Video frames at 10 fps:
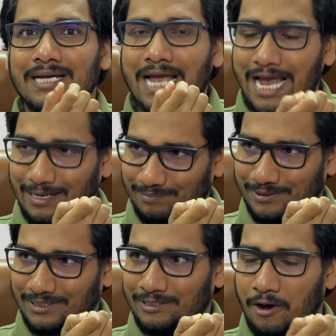
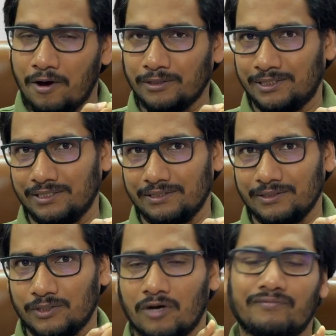helps the
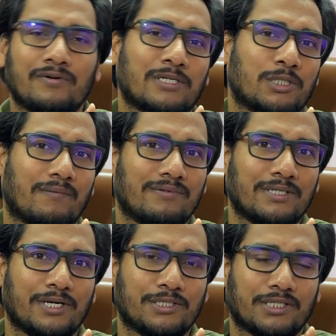authors of works of
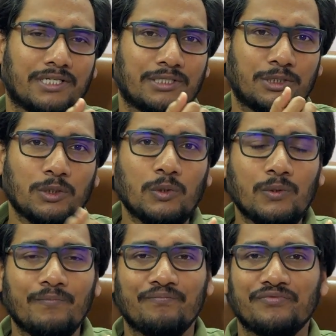literature to